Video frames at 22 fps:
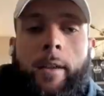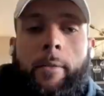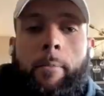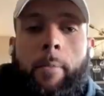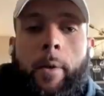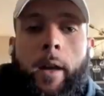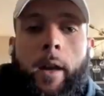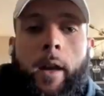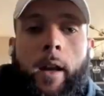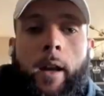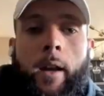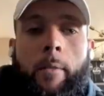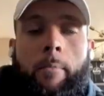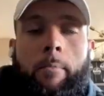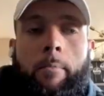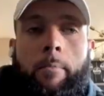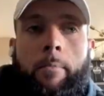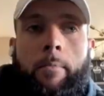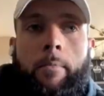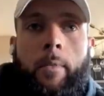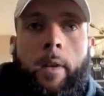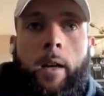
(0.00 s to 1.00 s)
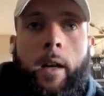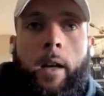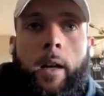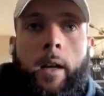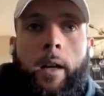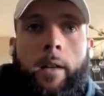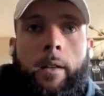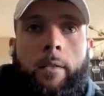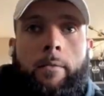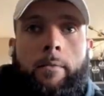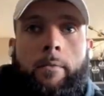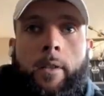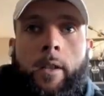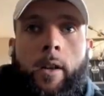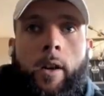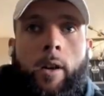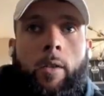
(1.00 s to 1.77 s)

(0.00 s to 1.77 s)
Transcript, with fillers: stint, but all the